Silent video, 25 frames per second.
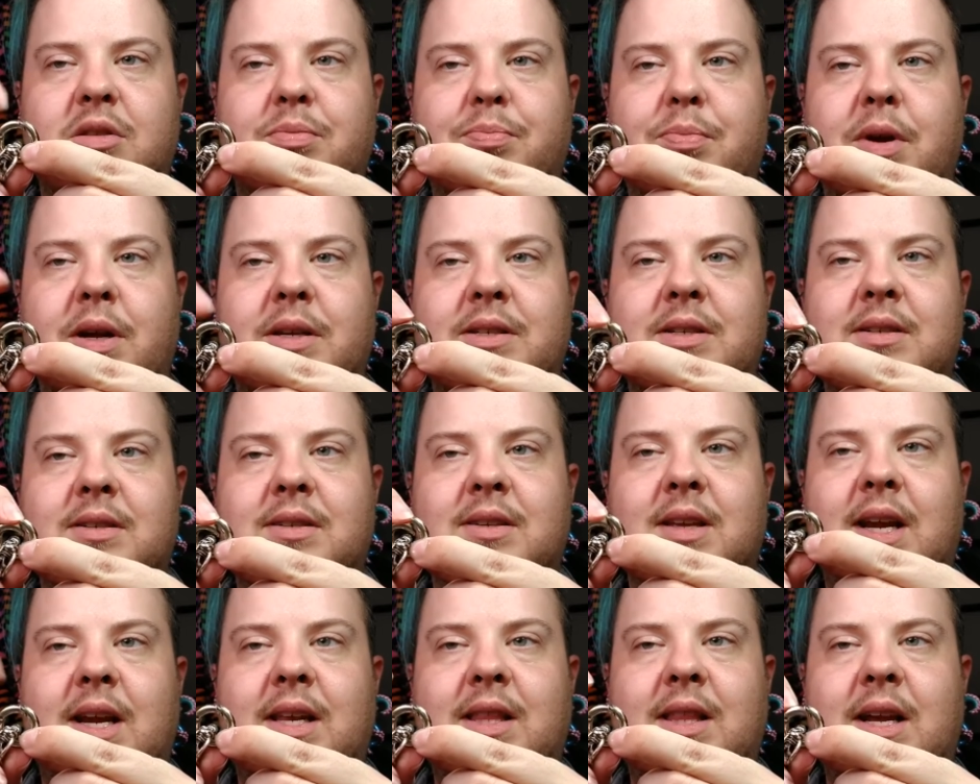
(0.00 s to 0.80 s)
Just
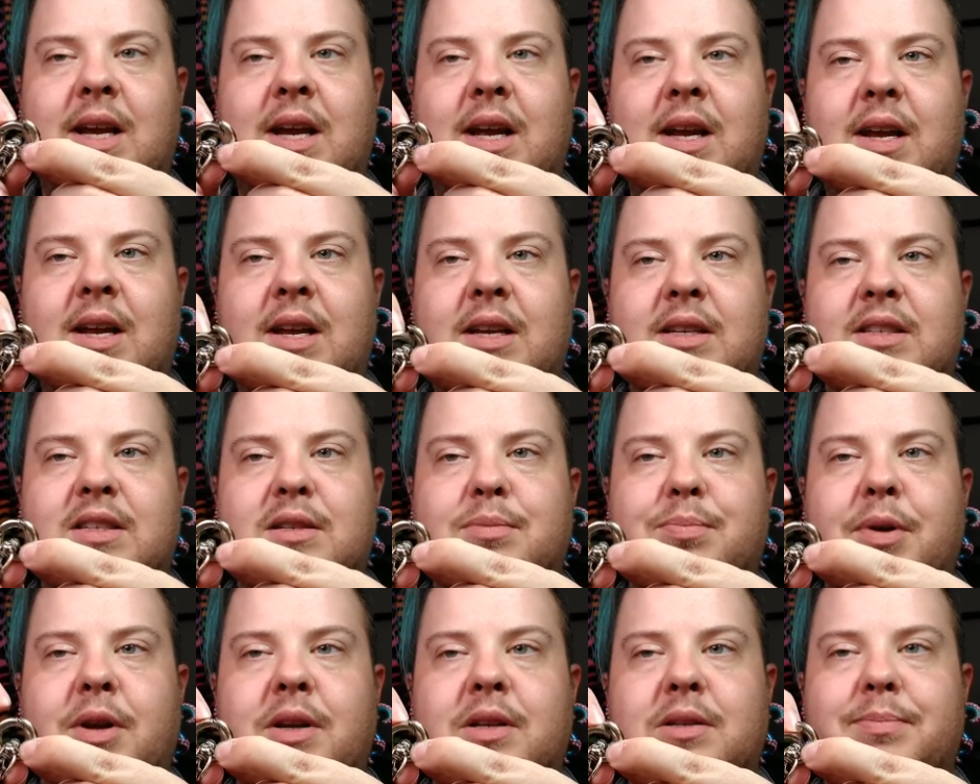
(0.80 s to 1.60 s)
presses like that
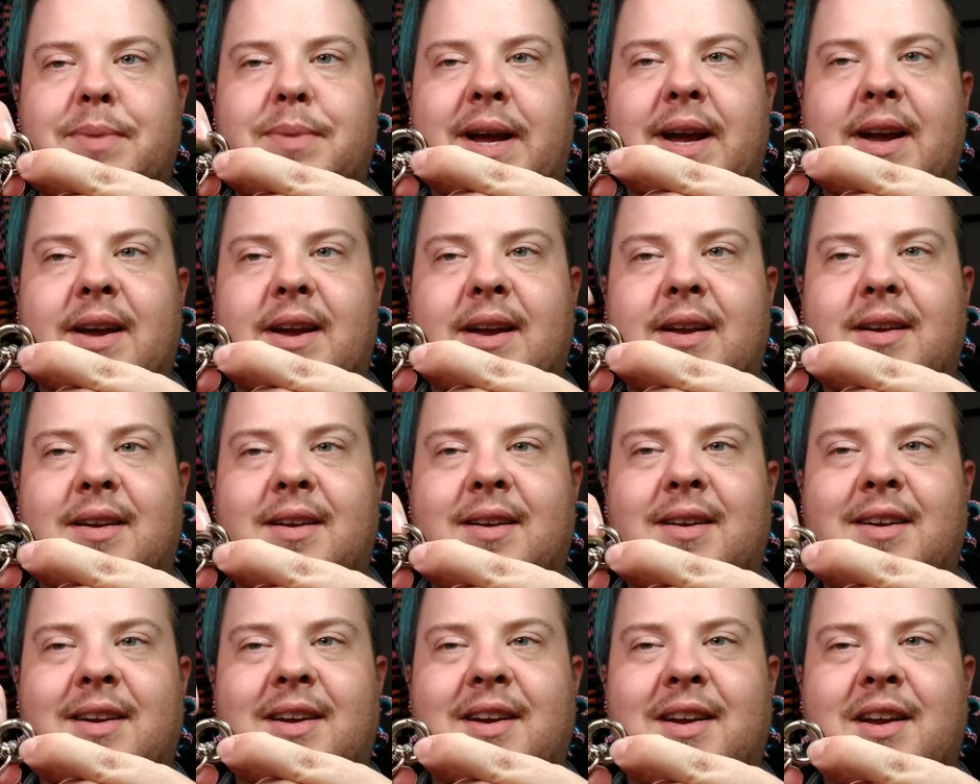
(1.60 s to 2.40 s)
and springs back.
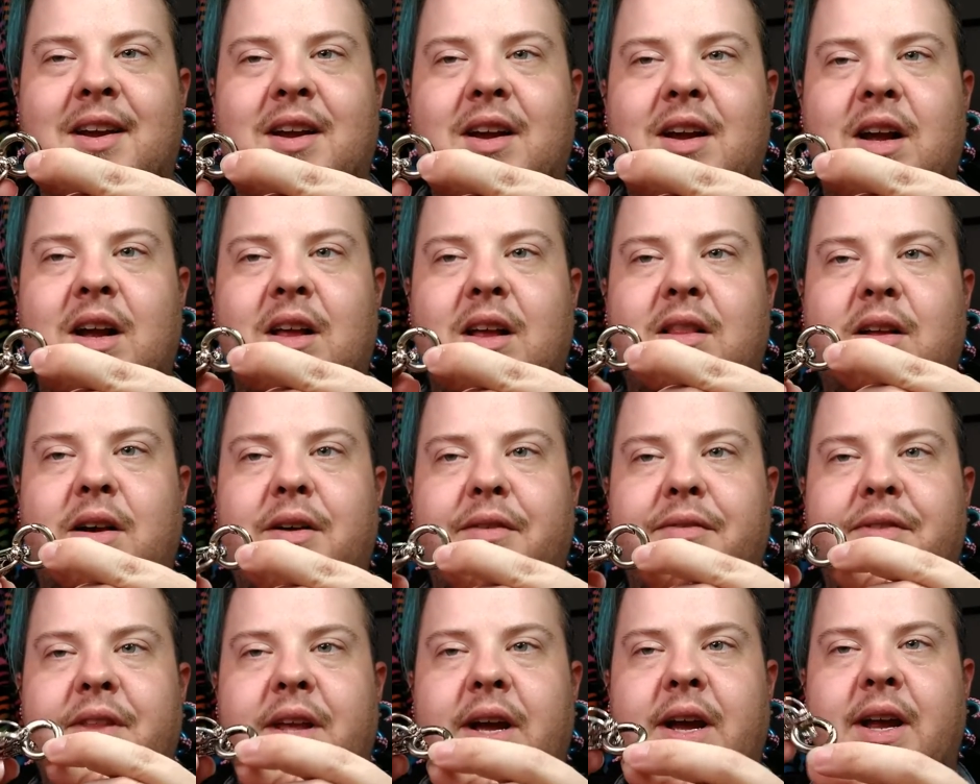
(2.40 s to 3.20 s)
I
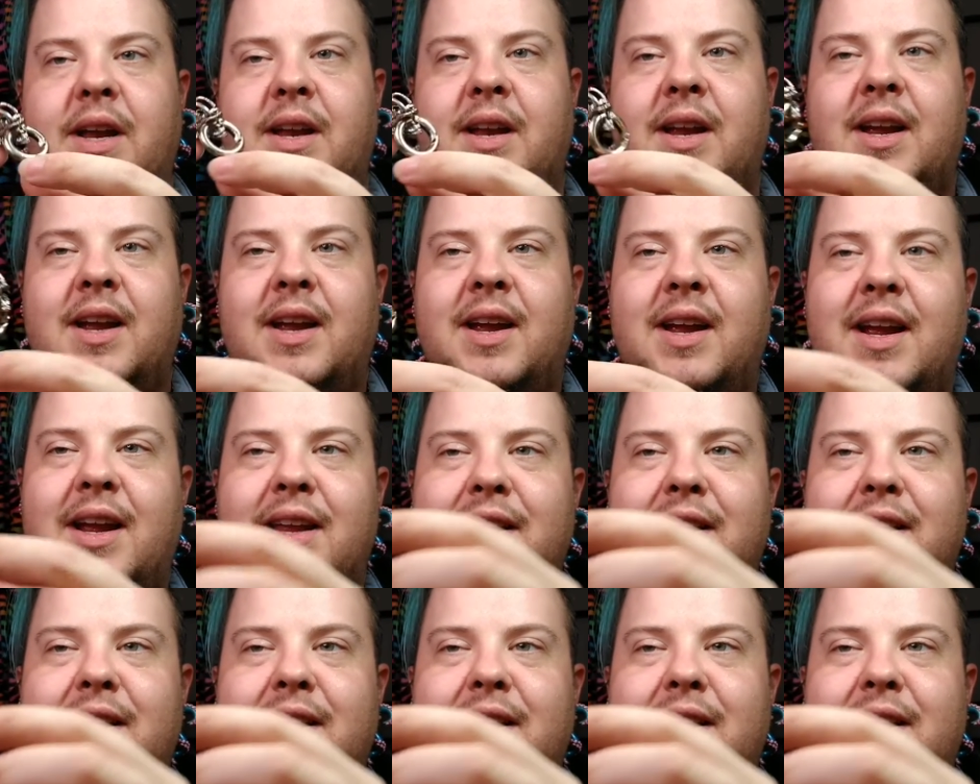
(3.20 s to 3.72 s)
love that.